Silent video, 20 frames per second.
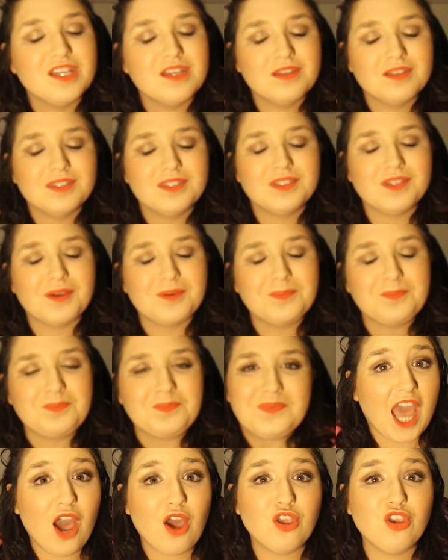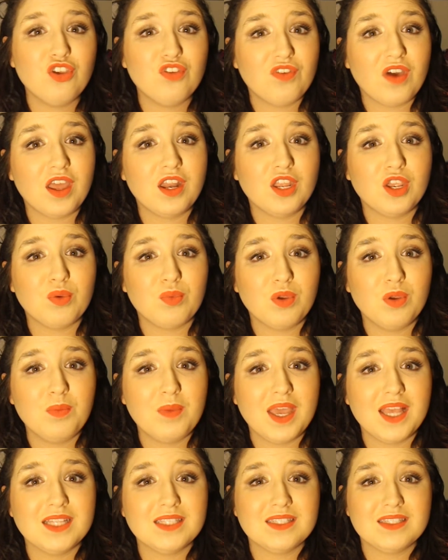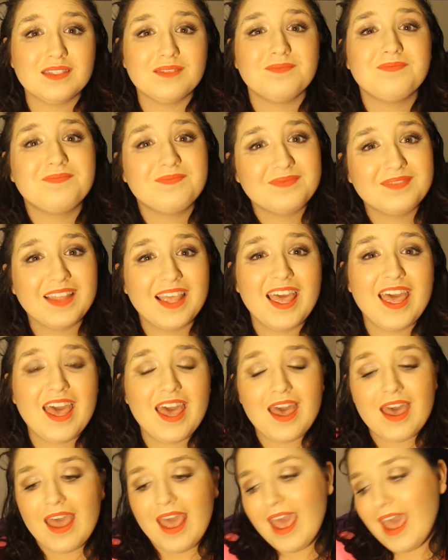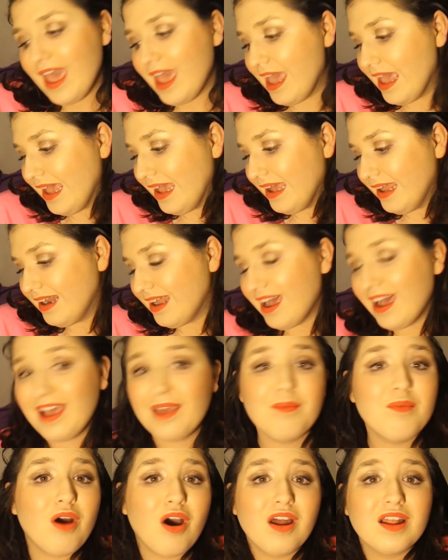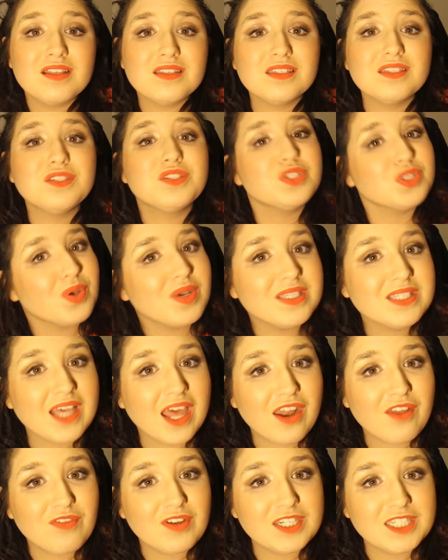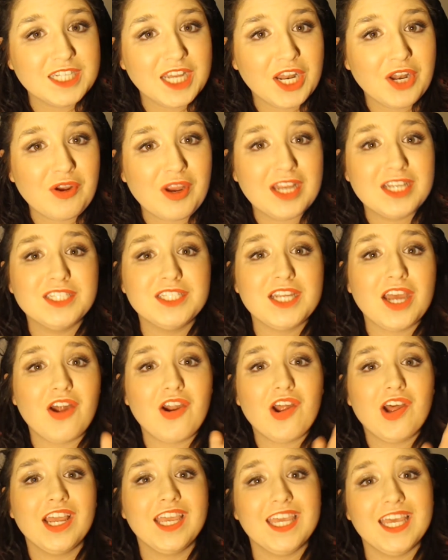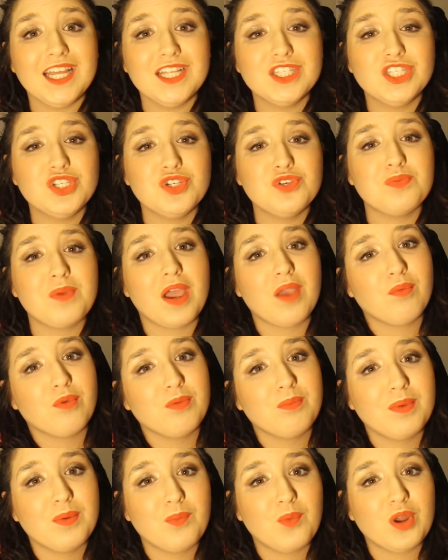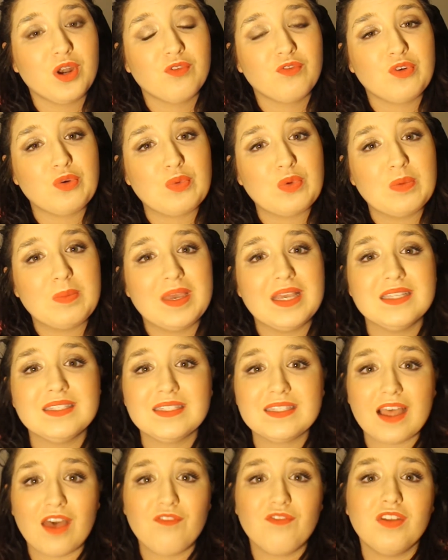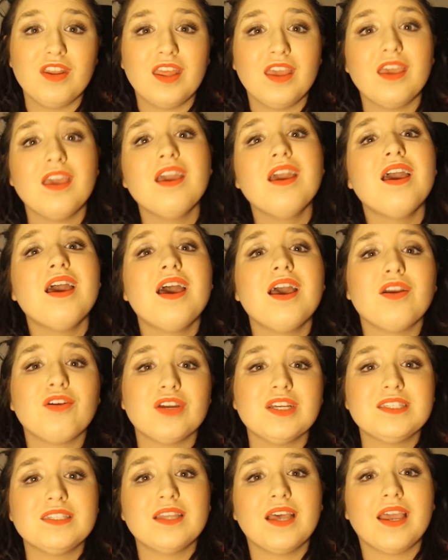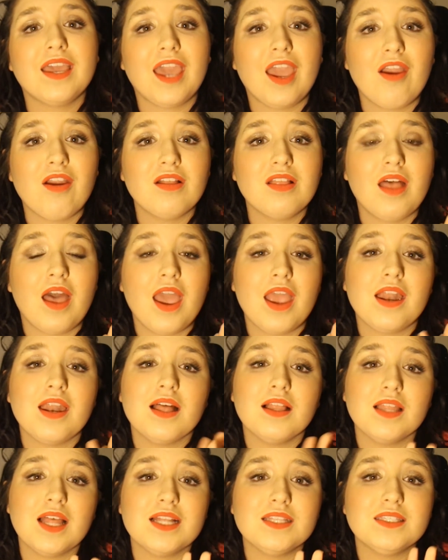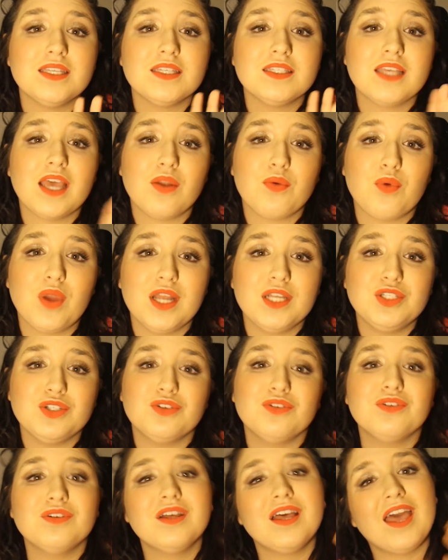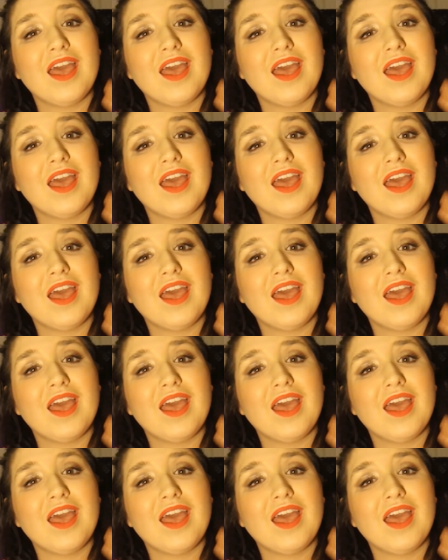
So, how you find your roommates. And I'm honestly so excited for January. Shout out again to my wonderful roommates, Stephanie, Krista, Caroline, Alexis, and Rachel.